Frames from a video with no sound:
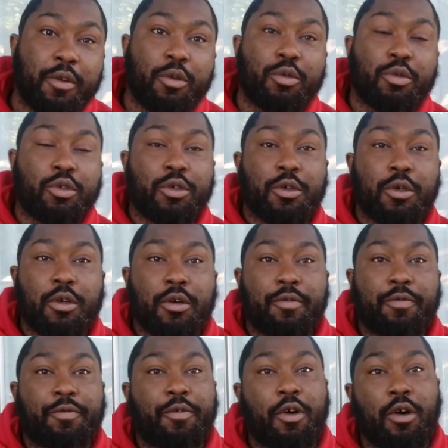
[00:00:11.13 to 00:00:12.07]
New York.
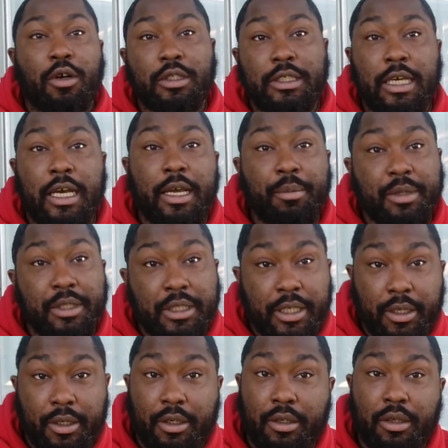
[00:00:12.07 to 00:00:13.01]
Fall time is
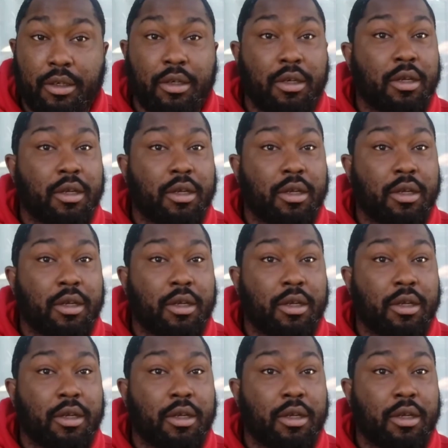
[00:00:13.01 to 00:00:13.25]
here.